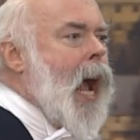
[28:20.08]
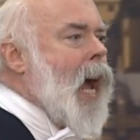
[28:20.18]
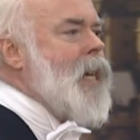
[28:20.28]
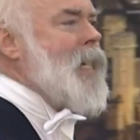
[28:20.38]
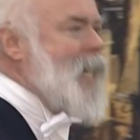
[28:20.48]

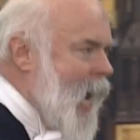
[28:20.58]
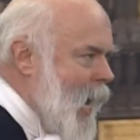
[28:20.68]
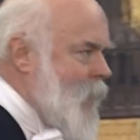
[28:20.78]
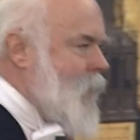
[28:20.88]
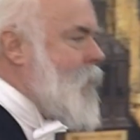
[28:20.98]
And
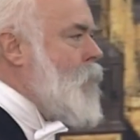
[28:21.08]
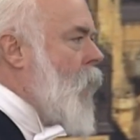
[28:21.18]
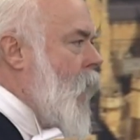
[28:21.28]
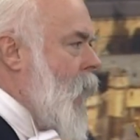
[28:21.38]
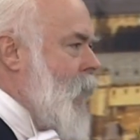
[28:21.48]
yes,
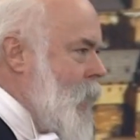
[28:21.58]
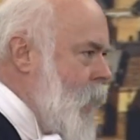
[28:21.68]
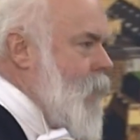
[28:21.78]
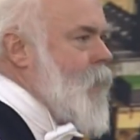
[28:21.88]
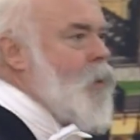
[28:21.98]
it
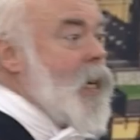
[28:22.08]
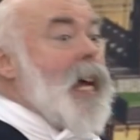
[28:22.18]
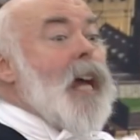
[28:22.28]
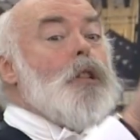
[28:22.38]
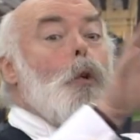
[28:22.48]
is, it
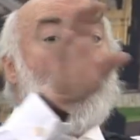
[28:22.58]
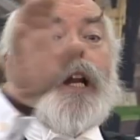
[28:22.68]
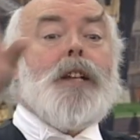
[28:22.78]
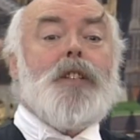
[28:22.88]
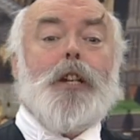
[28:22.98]
has an
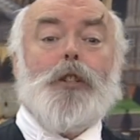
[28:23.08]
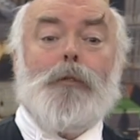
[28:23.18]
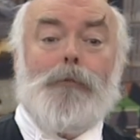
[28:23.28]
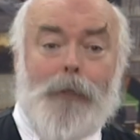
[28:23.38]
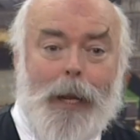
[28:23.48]

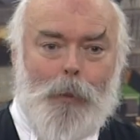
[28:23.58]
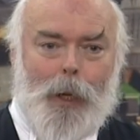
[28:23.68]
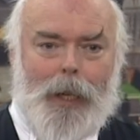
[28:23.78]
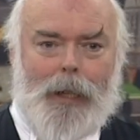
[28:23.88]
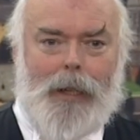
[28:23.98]
organisational
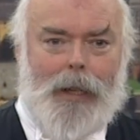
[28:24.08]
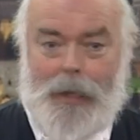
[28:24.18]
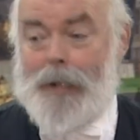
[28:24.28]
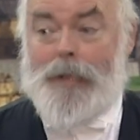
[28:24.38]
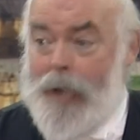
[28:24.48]
framework, and
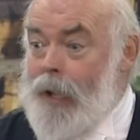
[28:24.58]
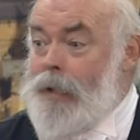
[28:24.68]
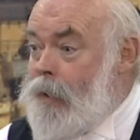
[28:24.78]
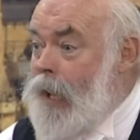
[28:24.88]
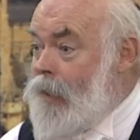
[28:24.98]
in a
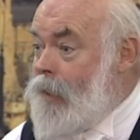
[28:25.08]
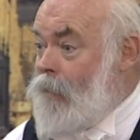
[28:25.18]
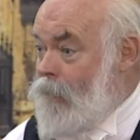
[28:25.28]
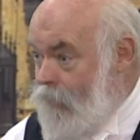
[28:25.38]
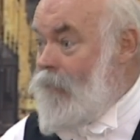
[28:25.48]
sense,
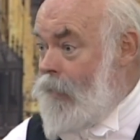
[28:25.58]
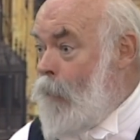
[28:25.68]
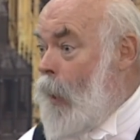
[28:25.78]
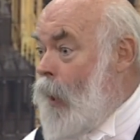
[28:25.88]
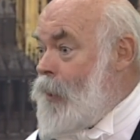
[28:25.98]
that's the
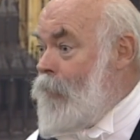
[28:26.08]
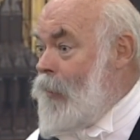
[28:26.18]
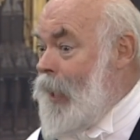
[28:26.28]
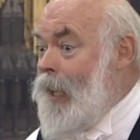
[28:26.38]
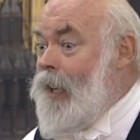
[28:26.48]
part of
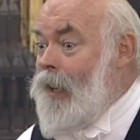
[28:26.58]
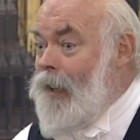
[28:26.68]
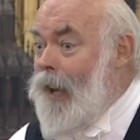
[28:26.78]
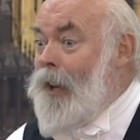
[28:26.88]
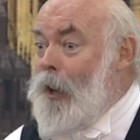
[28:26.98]
the
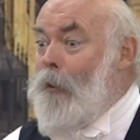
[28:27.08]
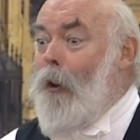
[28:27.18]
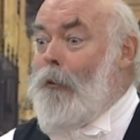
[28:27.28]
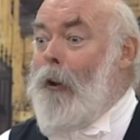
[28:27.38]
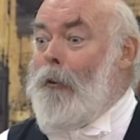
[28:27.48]
uh,
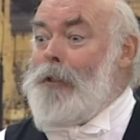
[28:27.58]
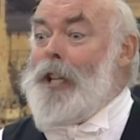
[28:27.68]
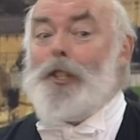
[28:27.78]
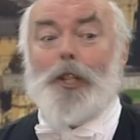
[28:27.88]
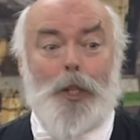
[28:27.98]
of, of, the
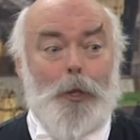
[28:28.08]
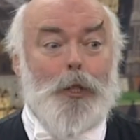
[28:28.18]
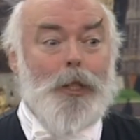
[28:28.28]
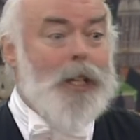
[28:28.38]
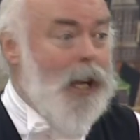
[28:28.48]

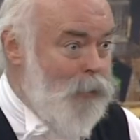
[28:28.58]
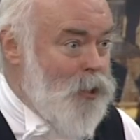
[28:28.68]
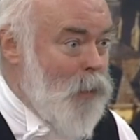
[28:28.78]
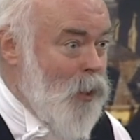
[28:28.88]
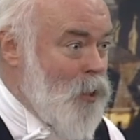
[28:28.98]
institution that I'm
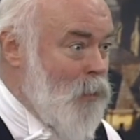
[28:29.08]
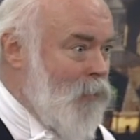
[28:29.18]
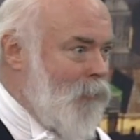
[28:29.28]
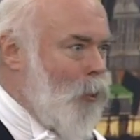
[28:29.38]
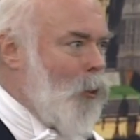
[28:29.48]

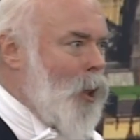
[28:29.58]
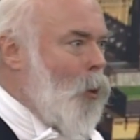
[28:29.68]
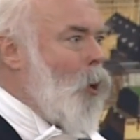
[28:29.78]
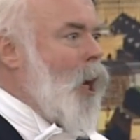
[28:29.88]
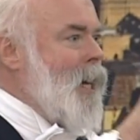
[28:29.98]
responsible for, the
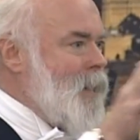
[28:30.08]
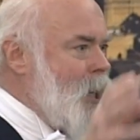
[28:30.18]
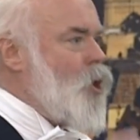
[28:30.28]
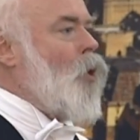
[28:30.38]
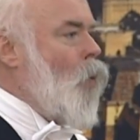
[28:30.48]

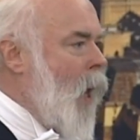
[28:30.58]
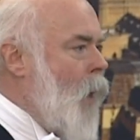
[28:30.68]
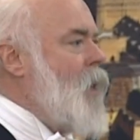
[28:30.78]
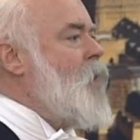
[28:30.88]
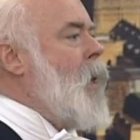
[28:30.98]
organization, the way
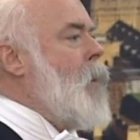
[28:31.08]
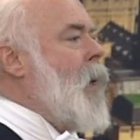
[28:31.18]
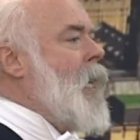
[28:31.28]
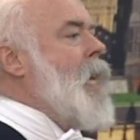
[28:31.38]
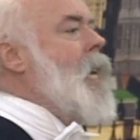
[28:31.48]
we spend
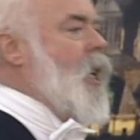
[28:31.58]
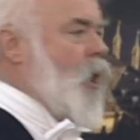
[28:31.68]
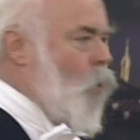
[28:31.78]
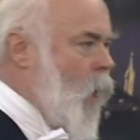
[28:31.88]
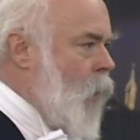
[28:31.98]
money,
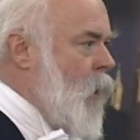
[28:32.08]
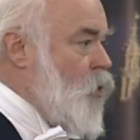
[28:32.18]
the way we